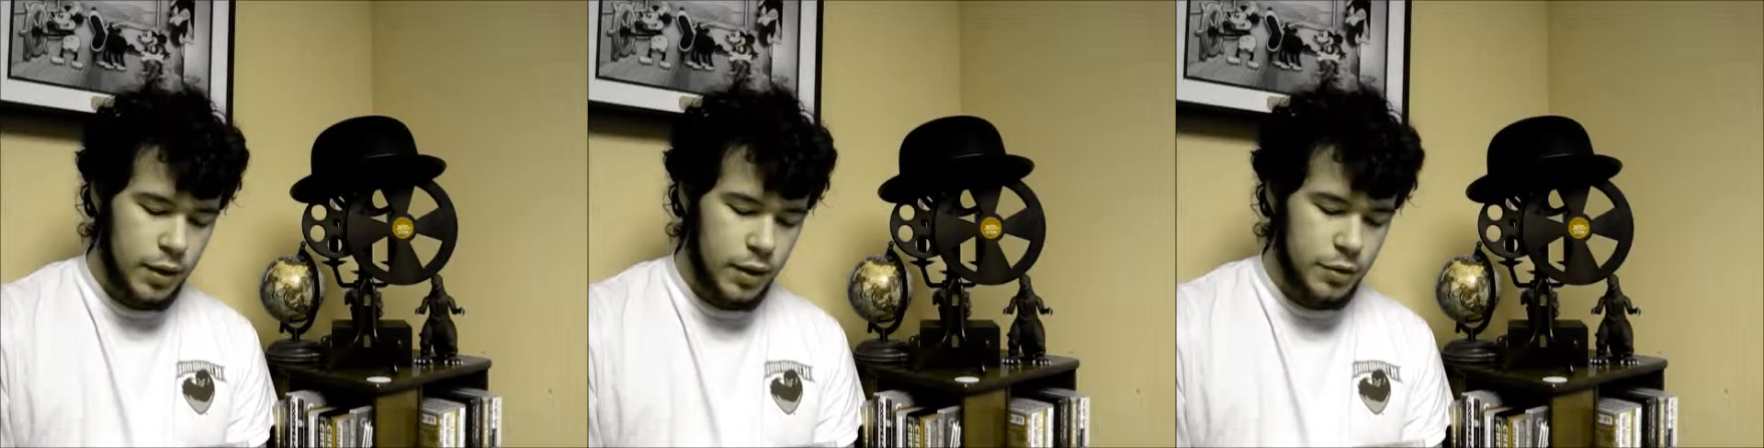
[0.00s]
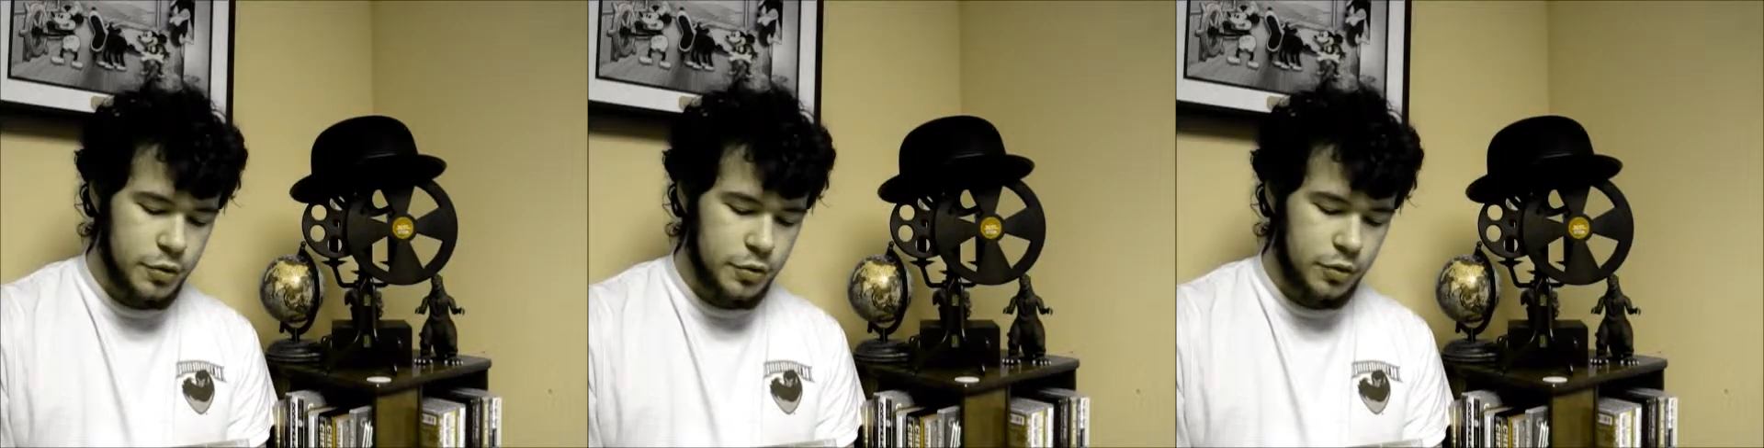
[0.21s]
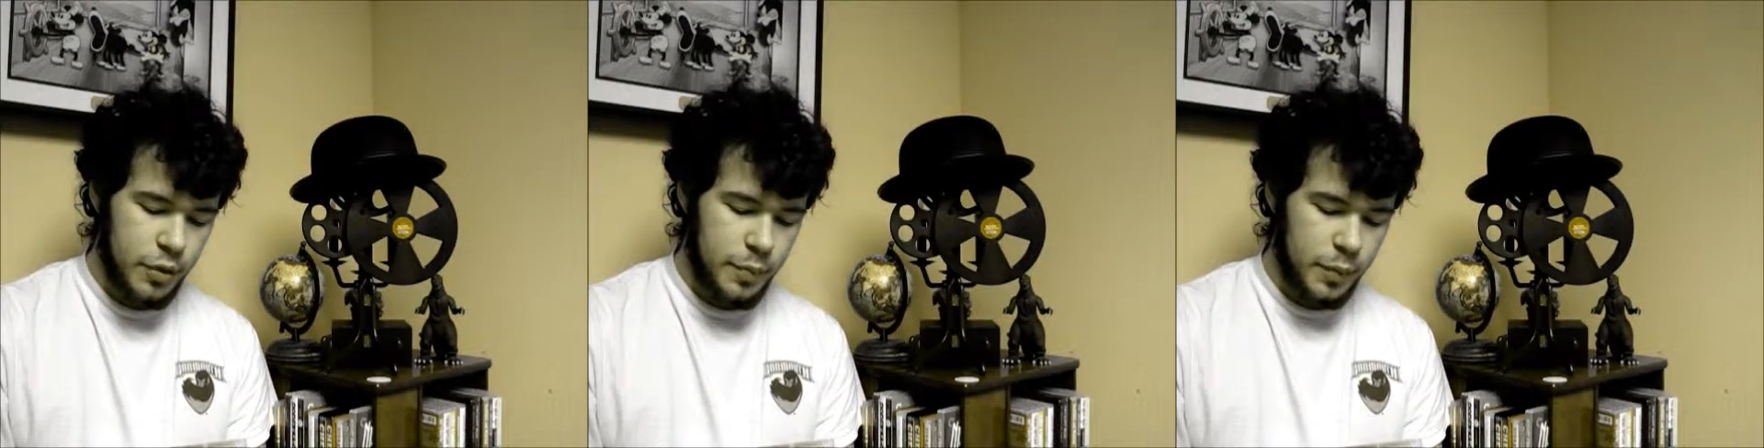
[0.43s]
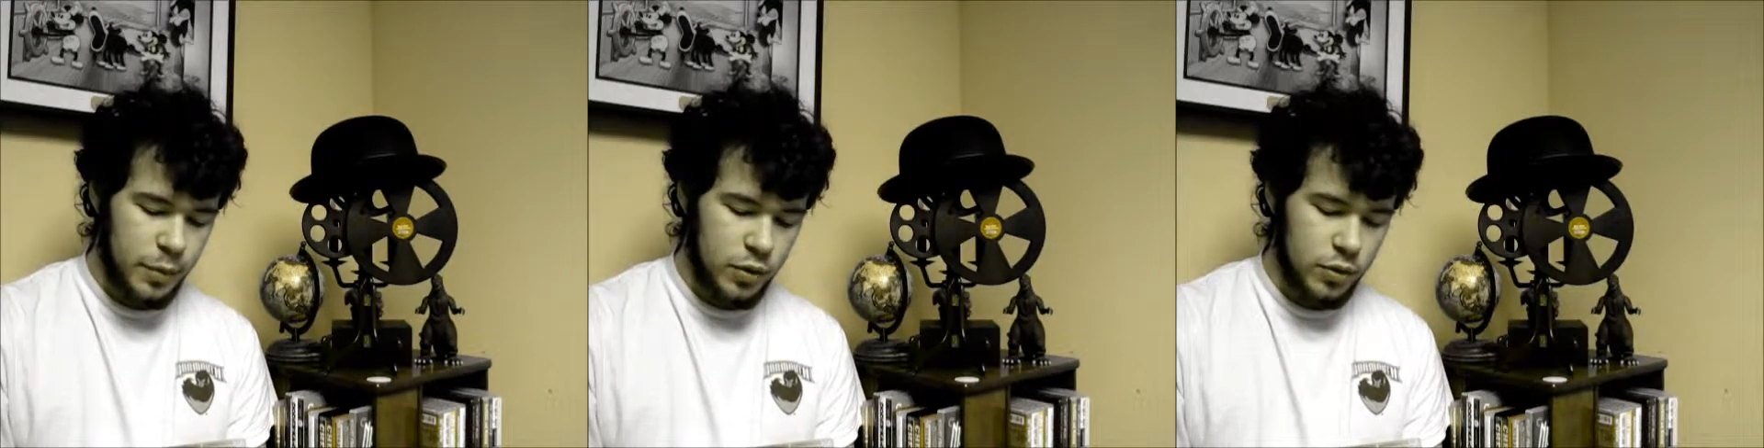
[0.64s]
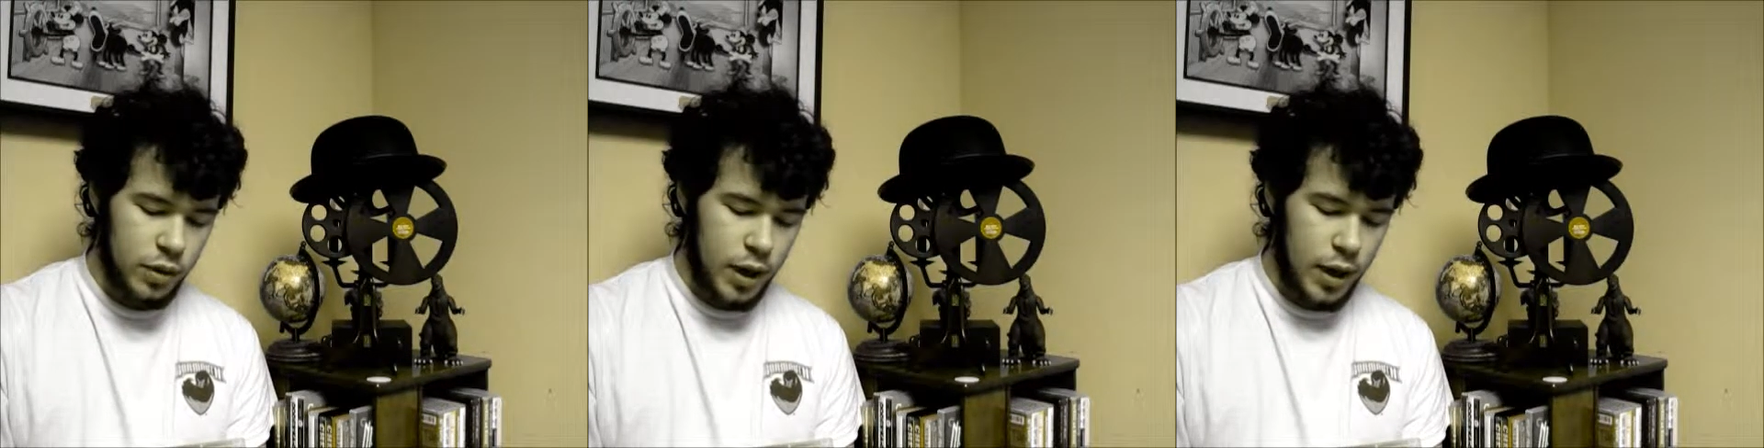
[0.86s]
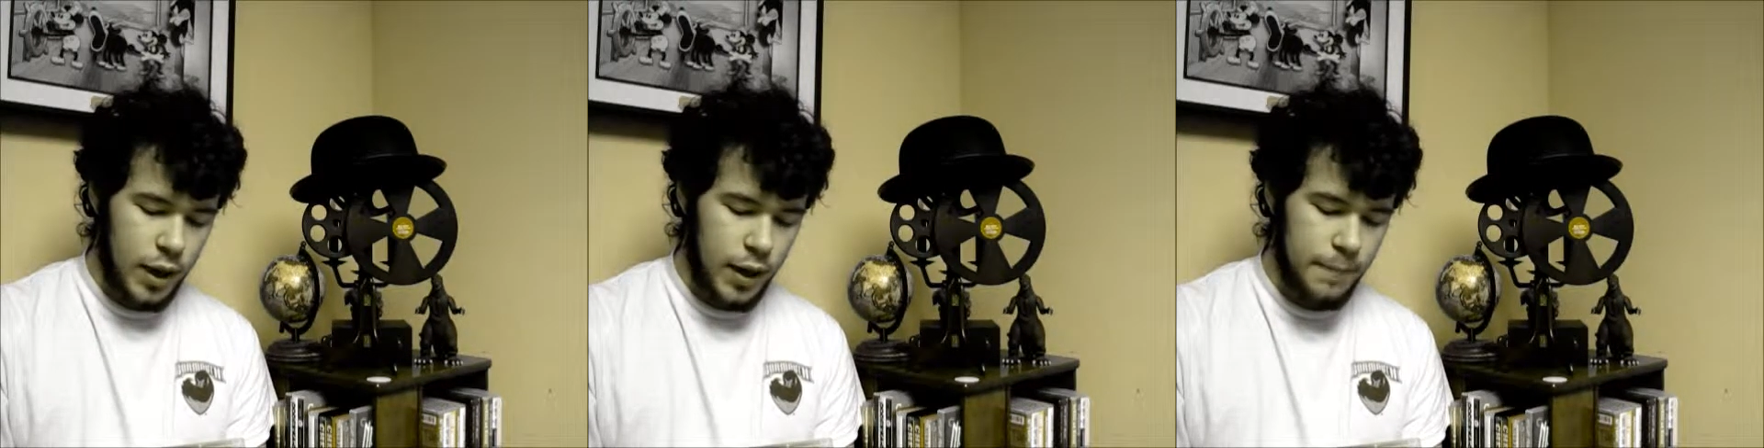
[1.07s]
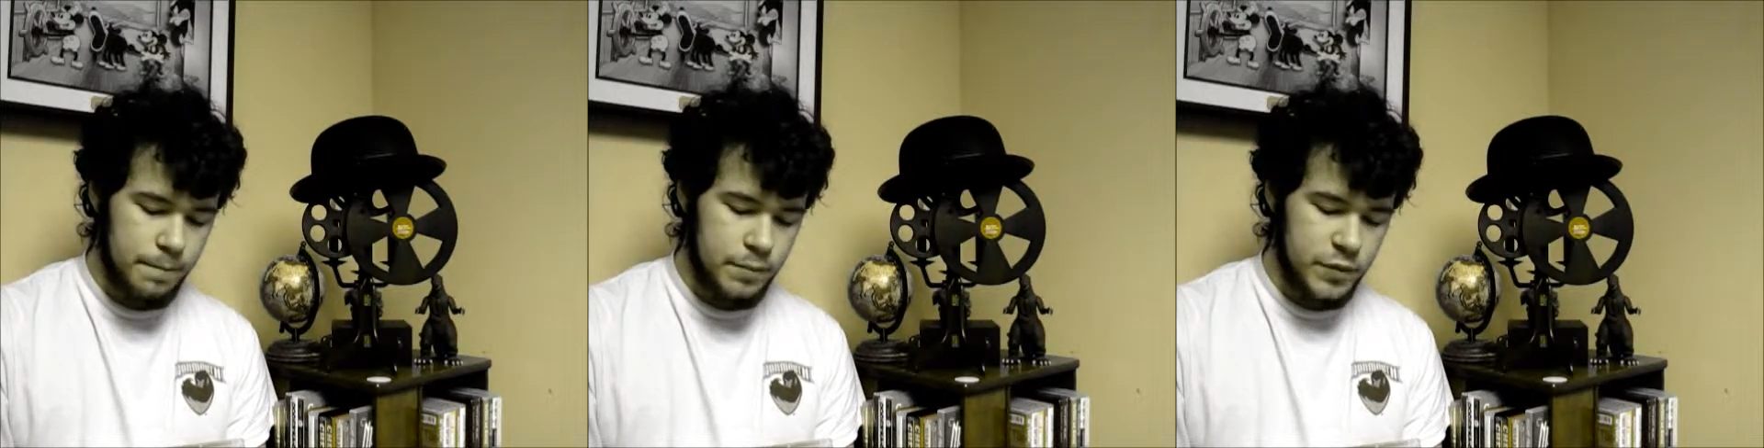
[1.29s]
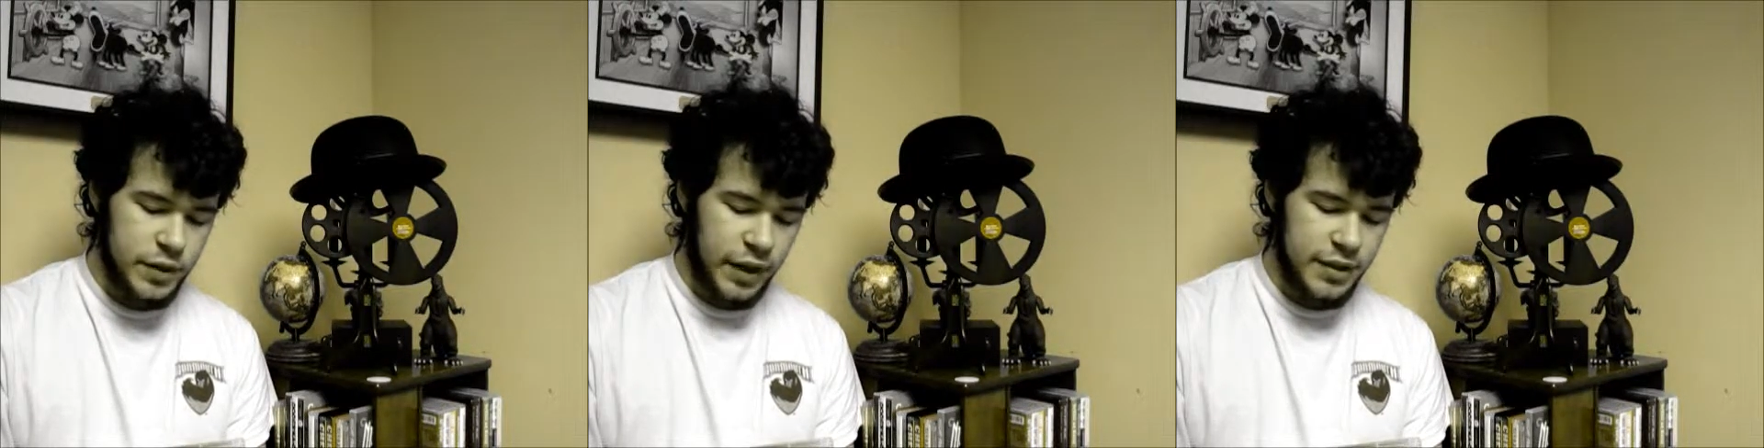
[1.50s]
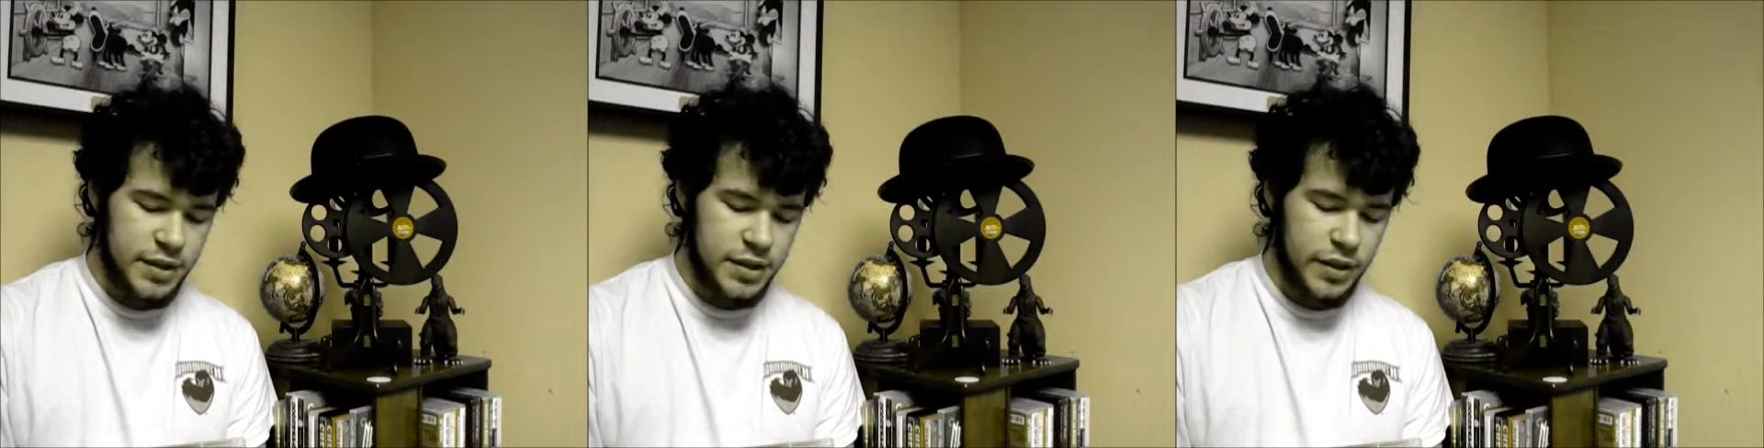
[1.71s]

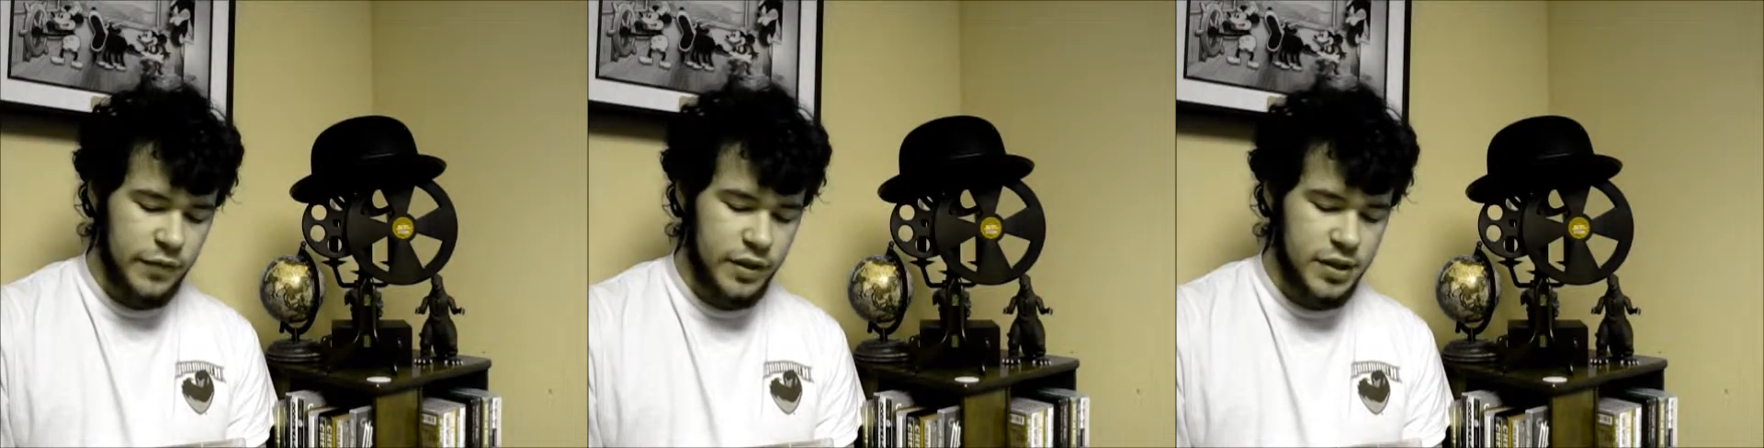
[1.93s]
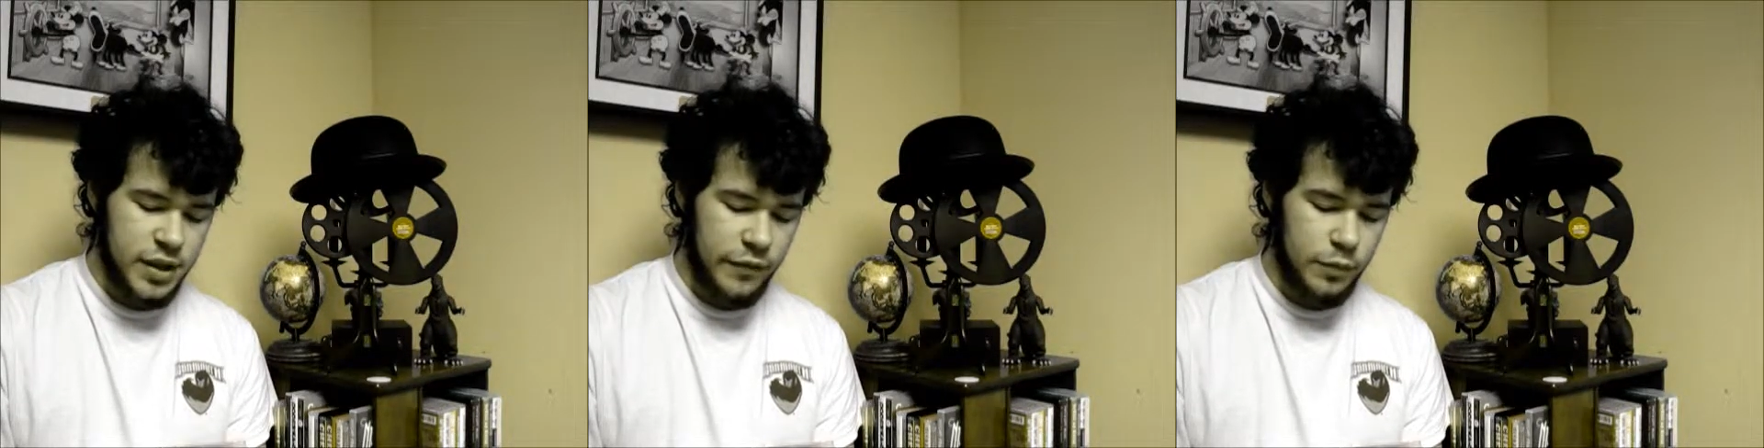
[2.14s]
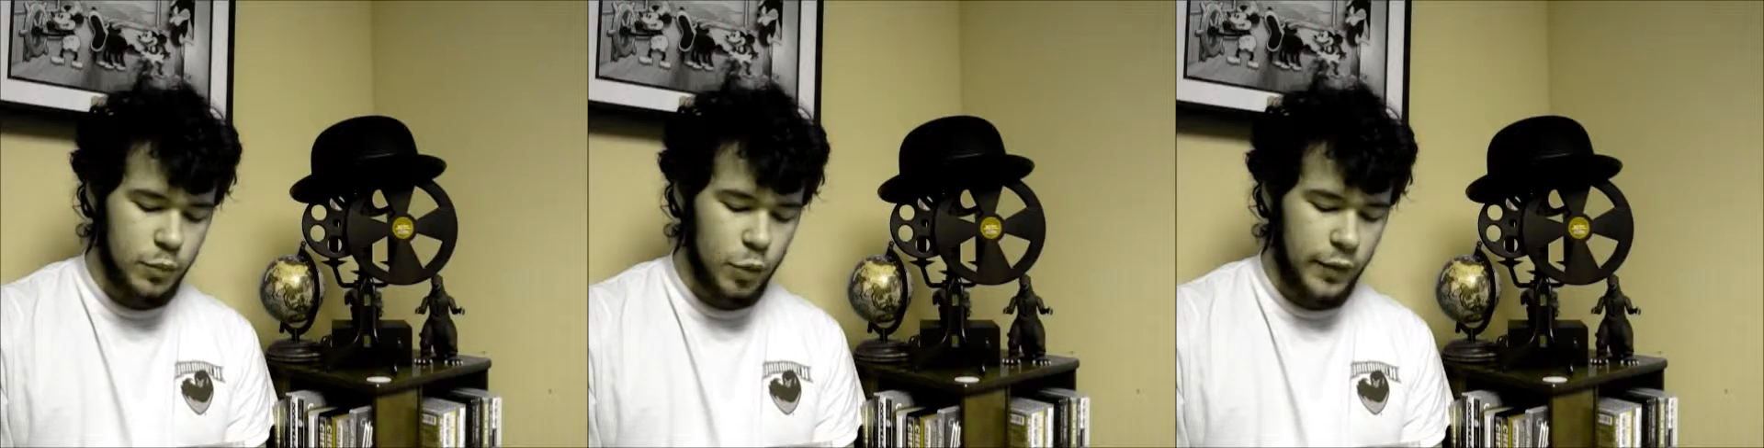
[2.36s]
1977